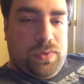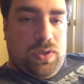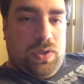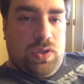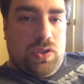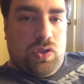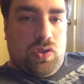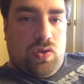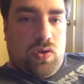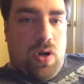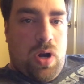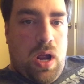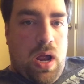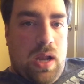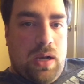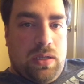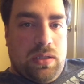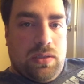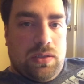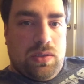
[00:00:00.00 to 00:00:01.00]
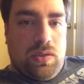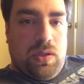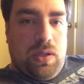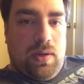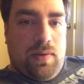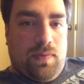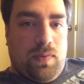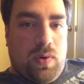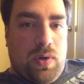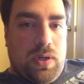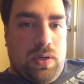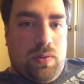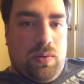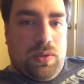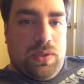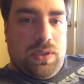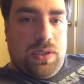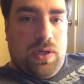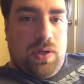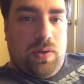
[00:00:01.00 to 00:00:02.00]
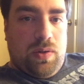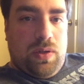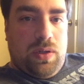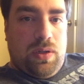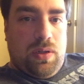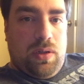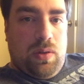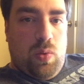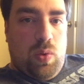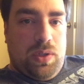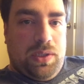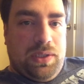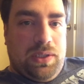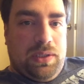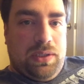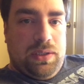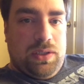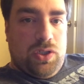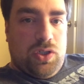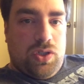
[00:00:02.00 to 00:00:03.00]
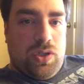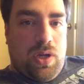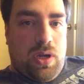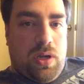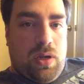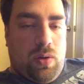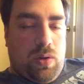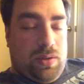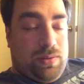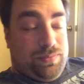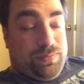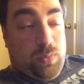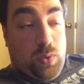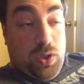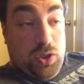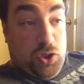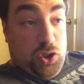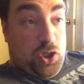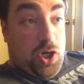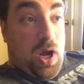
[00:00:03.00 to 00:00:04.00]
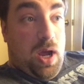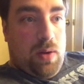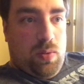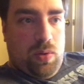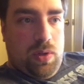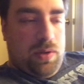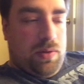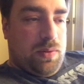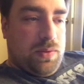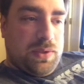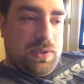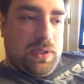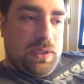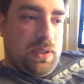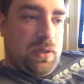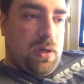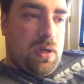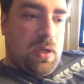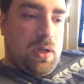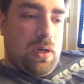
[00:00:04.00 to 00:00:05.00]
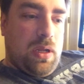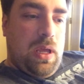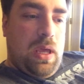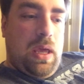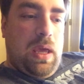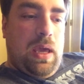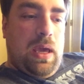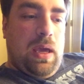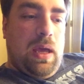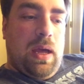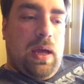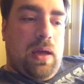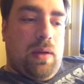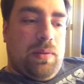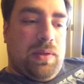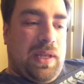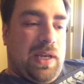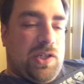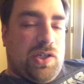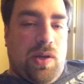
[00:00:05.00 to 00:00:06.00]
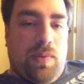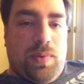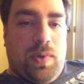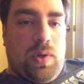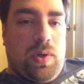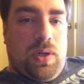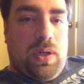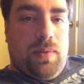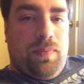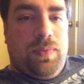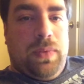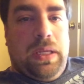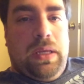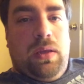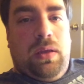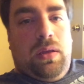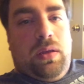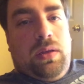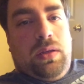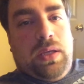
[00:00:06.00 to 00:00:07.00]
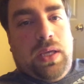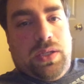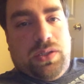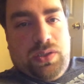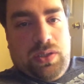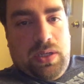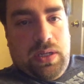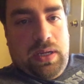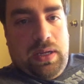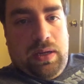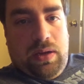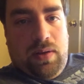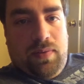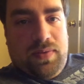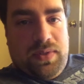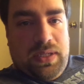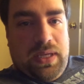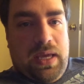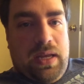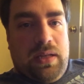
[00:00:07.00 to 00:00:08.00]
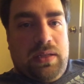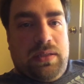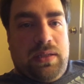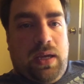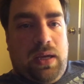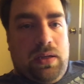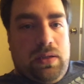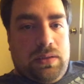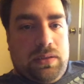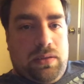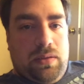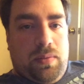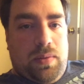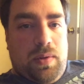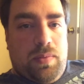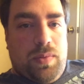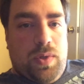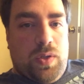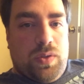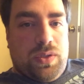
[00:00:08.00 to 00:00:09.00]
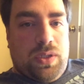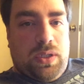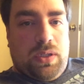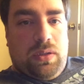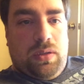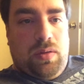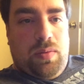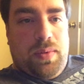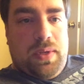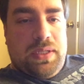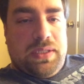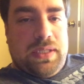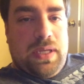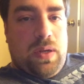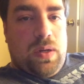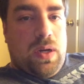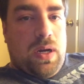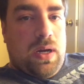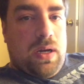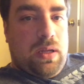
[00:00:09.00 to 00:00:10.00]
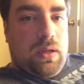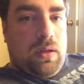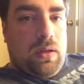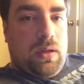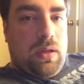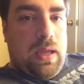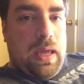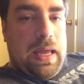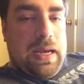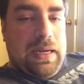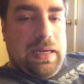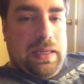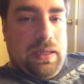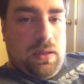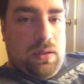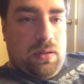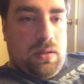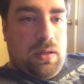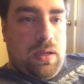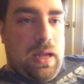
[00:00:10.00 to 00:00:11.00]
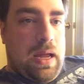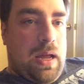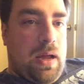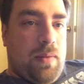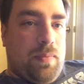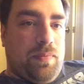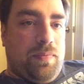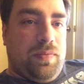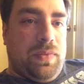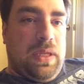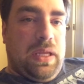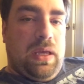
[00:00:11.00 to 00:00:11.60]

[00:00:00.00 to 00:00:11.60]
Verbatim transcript: distraught, and so therefore it was, you know, one clean shot, or one shot, whether it was clean or not, uh, and I just uploaded it. Yesterday, I obviously added titles, a little bit of music, a little bit of sound editing. editing. Um,